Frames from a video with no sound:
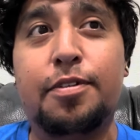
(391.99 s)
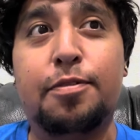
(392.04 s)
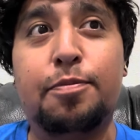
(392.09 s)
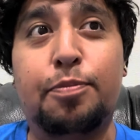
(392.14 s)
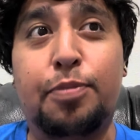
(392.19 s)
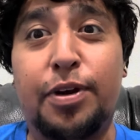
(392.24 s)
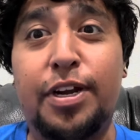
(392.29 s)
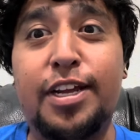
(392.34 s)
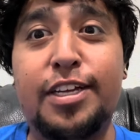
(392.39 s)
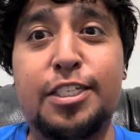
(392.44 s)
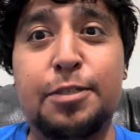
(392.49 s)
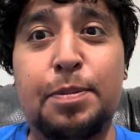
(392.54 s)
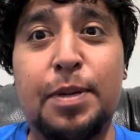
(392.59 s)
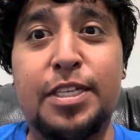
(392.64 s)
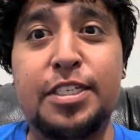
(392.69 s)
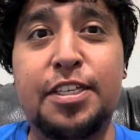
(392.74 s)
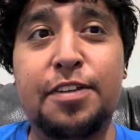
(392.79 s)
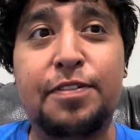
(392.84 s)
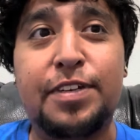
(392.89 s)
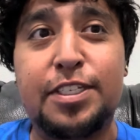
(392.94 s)
pretty
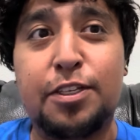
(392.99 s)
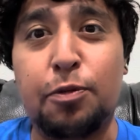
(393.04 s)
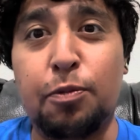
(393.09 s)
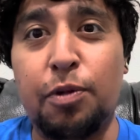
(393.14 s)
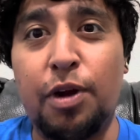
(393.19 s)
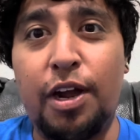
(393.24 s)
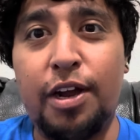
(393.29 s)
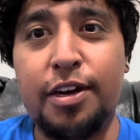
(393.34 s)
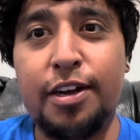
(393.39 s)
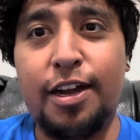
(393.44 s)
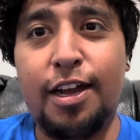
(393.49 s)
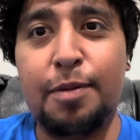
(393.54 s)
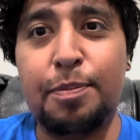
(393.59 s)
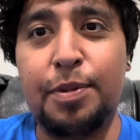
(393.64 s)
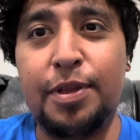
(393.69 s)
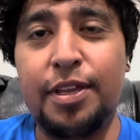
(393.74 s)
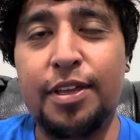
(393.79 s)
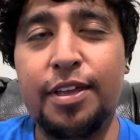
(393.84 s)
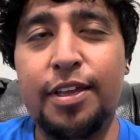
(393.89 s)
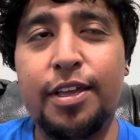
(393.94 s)
expensive as a raw
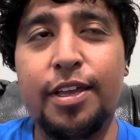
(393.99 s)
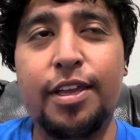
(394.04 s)
copy,